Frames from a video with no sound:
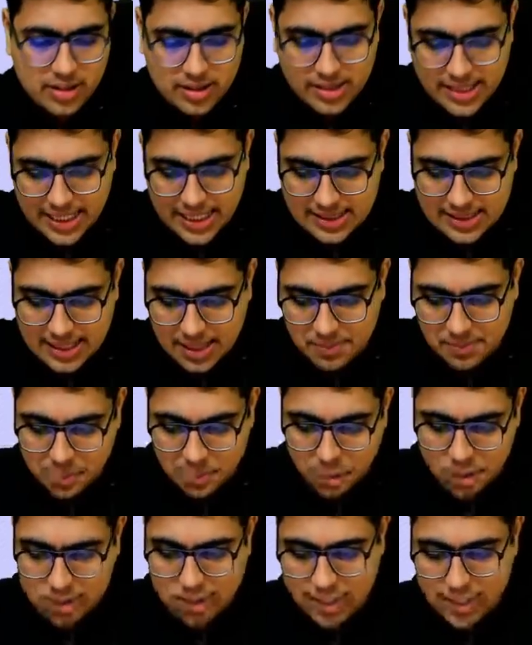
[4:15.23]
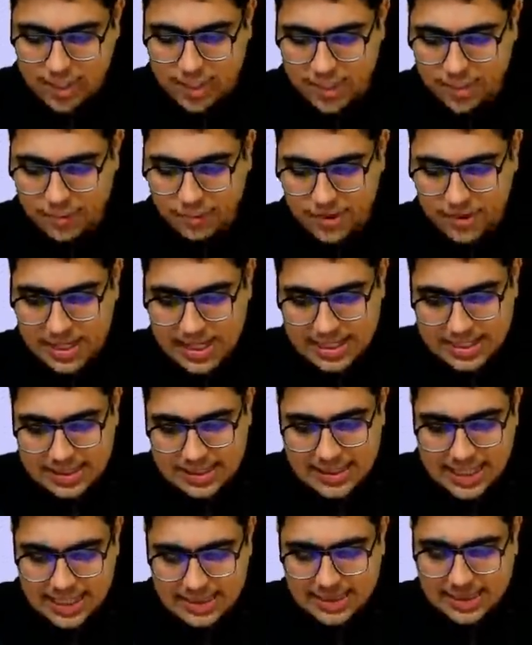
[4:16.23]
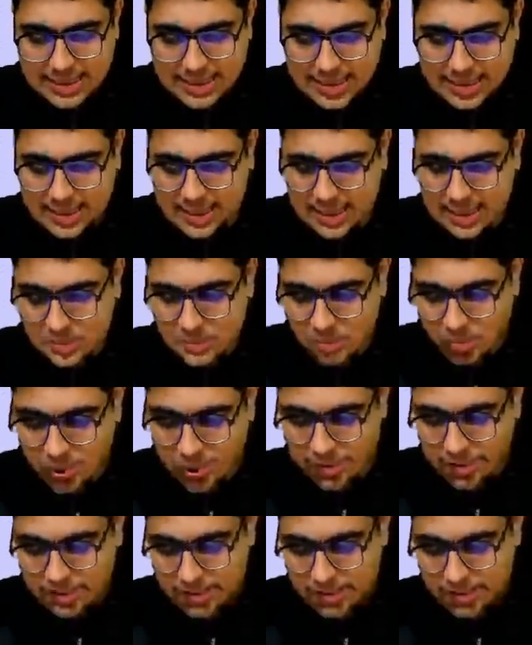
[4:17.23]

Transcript: These are more than enough. Just read these points,